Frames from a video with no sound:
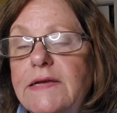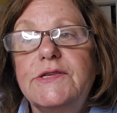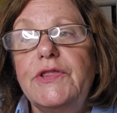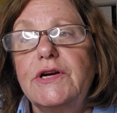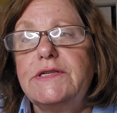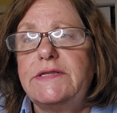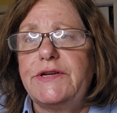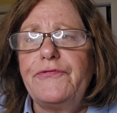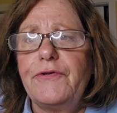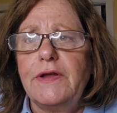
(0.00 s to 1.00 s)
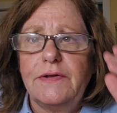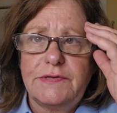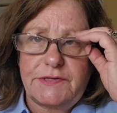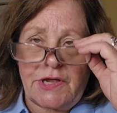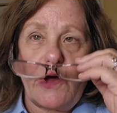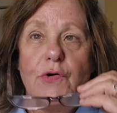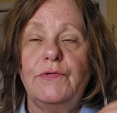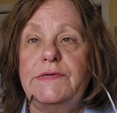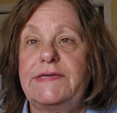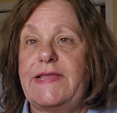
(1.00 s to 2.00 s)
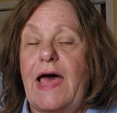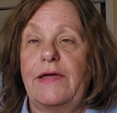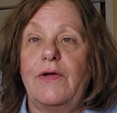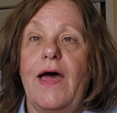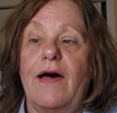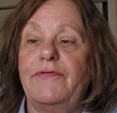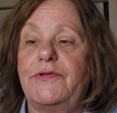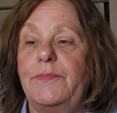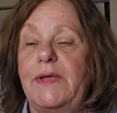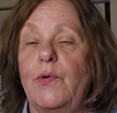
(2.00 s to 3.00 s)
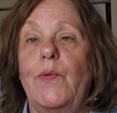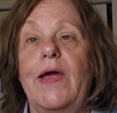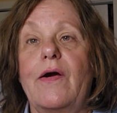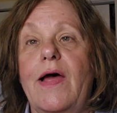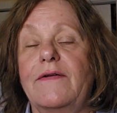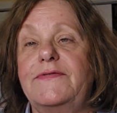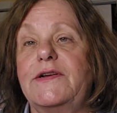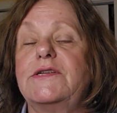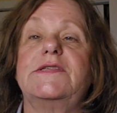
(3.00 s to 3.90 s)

So there's different zones that you have to be aware of. There's